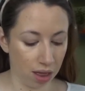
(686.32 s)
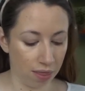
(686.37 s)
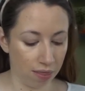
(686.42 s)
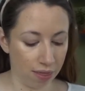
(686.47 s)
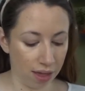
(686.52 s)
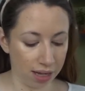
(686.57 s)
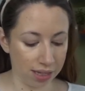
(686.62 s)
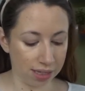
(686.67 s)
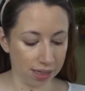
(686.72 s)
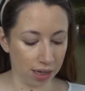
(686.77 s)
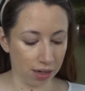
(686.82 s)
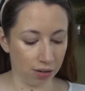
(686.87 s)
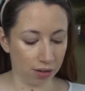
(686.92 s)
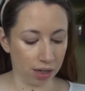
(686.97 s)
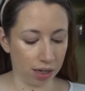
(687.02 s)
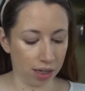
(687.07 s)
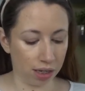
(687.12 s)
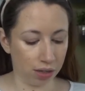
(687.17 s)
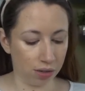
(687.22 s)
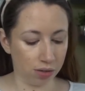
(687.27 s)
That's not all
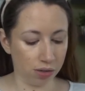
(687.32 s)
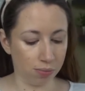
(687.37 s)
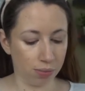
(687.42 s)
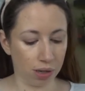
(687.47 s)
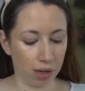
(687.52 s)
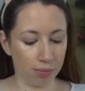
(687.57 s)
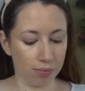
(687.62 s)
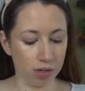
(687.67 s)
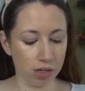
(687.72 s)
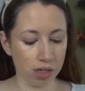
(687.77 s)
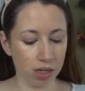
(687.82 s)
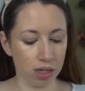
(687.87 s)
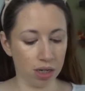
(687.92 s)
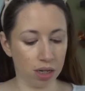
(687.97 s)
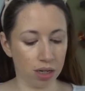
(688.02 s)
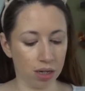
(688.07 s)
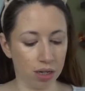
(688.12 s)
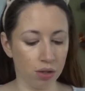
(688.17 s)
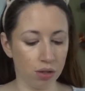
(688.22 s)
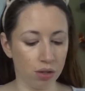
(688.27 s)
getting used, but I'm just
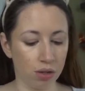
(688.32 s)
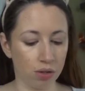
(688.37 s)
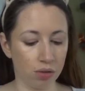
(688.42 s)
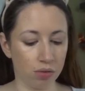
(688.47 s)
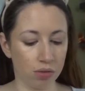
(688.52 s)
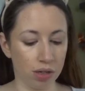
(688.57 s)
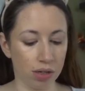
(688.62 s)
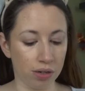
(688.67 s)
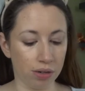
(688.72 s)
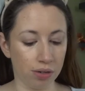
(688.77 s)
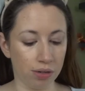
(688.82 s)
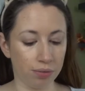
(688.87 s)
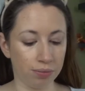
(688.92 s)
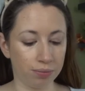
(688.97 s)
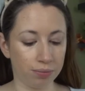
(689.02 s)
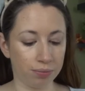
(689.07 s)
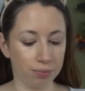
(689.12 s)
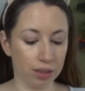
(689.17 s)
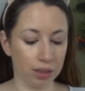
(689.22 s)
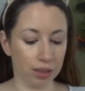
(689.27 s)
gonna, oh dear,
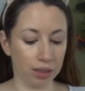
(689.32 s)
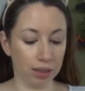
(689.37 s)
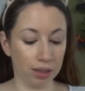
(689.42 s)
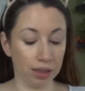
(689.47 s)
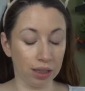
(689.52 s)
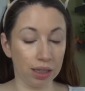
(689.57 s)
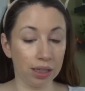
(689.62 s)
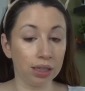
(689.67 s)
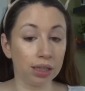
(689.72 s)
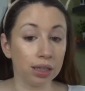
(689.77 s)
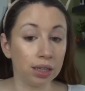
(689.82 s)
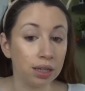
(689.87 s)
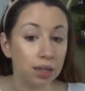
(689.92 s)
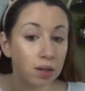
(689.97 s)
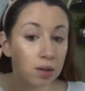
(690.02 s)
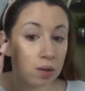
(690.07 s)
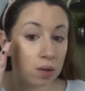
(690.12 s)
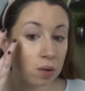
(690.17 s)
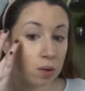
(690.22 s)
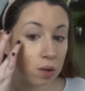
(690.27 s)

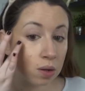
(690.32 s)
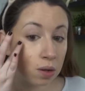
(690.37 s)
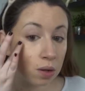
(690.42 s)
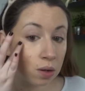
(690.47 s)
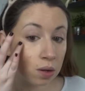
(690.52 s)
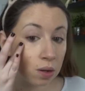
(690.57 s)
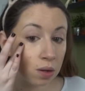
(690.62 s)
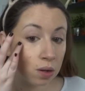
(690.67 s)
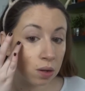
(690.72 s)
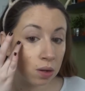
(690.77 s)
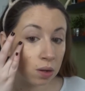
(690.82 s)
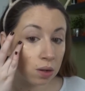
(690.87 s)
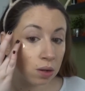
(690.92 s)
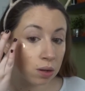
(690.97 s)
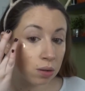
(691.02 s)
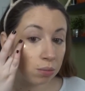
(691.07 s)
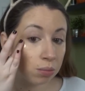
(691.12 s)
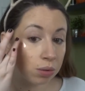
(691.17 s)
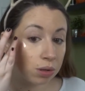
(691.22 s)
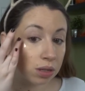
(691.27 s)
lightly
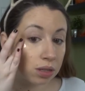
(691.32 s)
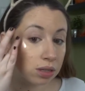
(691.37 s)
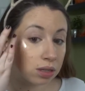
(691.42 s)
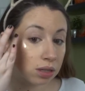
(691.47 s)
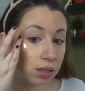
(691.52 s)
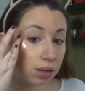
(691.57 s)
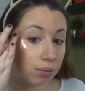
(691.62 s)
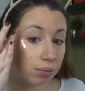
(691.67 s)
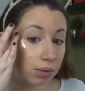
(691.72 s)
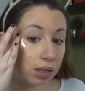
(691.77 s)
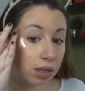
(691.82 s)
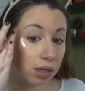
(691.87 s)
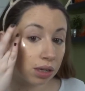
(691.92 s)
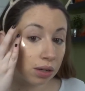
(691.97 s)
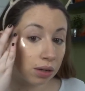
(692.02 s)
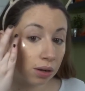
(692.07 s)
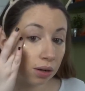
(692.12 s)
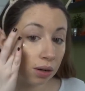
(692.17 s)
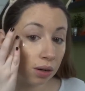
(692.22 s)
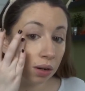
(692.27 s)
put some
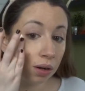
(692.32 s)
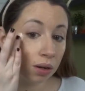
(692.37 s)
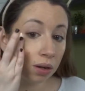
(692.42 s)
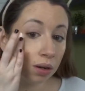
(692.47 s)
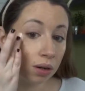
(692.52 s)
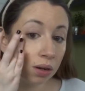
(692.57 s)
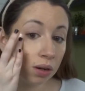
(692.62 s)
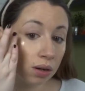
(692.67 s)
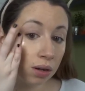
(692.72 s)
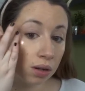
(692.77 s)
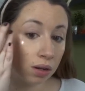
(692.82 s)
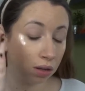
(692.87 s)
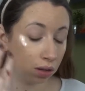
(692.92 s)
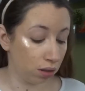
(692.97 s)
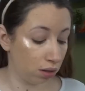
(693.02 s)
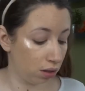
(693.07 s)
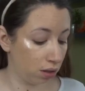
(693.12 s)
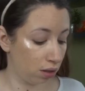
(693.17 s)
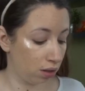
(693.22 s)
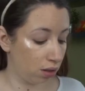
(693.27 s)
here
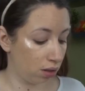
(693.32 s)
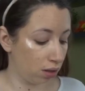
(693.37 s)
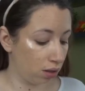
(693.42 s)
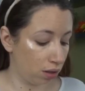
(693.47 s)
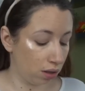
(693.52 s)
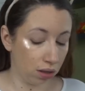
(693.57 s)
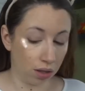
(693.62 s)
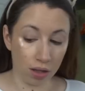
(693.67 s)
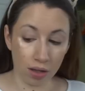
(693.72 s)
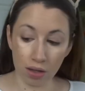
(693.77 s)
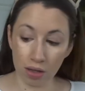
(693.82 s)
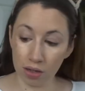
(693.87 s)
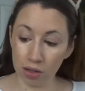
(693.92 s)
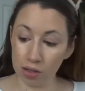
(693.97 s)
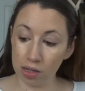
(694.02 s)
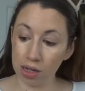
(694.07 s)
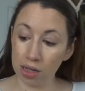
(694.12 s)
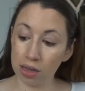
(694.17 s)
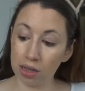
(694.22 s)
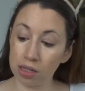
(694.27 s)
and then
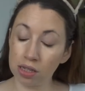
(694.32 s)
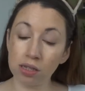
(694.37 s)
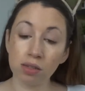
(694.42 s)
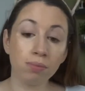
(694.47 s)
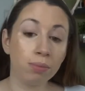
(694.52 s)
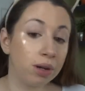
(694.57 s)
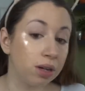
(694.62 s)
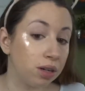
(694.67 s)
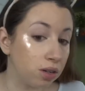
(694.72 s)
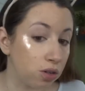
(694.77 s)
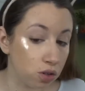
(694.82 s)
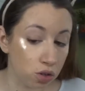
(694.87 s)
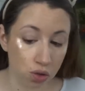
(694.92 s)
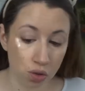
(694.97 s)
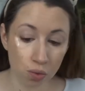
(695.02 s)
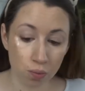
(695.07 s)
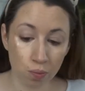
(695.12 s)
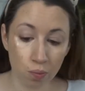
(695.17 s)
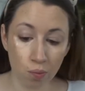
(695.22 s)
take the sponge